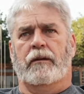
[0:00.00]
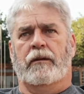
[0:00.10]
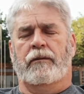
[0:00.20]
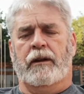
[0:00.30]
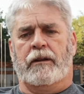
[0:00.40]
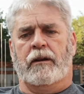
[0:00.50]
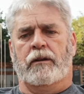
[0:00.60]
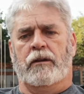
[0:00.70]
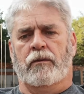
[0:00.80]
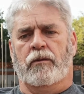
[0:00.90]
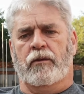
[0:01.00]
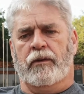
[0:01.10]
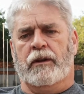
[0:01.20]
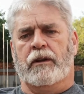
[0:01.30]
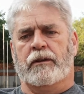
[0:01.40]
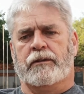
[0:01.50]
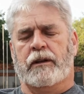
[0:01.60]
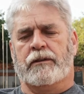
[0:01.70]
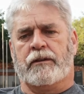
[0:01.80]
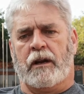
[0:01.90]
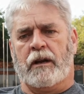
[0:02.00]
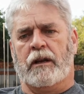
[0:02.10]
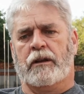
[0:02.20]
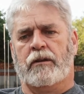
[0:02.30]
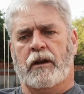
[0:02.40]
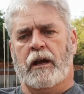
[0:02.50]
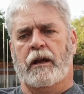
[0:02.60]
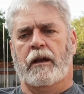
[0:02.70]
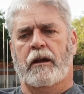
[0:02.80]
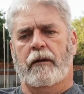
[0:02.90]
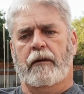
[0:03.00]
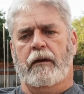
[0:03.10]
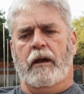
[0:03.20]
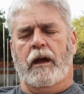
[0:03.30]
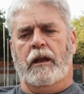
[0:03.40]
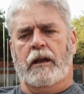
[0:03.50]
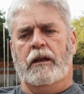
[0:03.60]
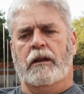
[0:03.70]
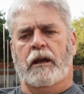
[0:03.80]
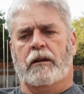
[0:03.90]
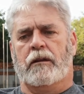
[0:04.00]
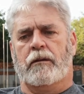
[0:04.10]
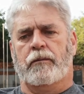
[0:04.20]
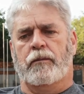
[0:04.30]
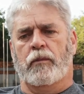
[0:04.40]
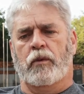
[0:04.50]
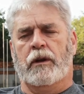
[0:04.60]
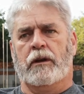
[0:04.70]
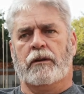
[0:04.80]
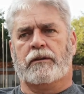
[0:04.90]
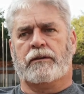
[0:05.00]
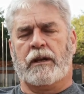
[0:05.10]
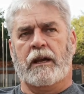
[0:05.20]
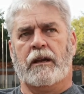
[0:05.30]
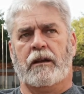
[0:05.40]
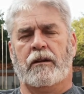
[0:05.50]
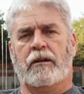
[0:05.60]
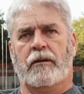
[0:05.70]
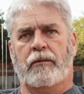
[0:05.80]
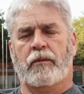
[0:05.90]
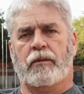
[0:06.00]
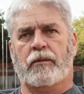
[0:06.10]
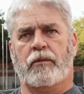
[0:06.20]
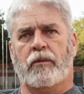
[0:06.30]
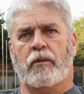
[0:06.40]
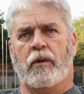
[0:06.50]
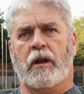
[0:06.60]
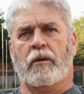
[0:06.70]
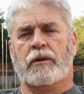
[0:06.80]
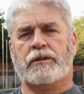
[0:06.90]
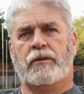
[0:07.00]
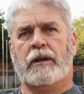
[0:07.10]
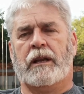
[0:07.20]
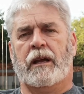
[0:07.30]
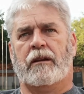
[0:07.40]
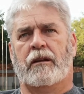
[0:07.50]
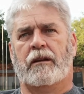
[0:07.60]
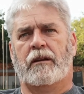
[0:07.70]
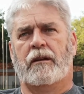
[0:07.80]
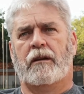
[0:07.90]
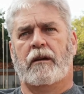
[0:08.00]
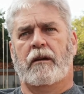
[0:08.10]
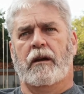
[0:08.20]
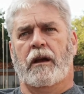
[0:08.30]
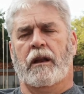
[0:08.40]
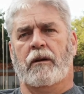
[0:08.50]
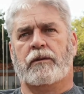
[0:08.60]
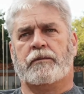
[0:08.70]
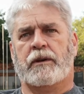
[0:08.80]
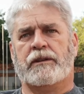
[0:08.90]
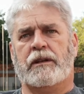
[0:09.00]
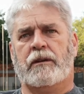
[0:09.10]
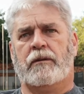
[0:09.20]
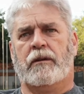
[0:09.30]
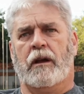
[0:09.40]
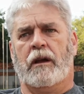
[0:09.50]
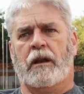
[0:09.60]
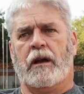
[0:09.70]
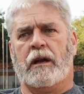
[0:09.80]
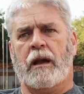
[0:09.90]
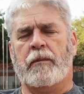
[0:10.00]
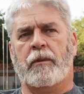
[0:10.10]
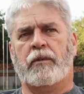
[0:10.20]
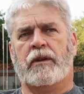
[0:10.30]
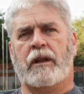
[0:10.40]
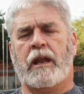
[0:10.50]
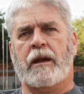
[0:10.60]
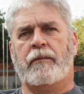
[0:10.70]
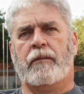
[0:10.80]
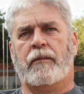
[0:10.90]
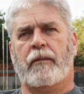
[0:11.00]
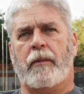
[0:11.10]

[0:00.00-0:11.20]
the war veterans that's struggling today. And in that morning, saying, while I was doing that, and I was busy, and I came up with a name,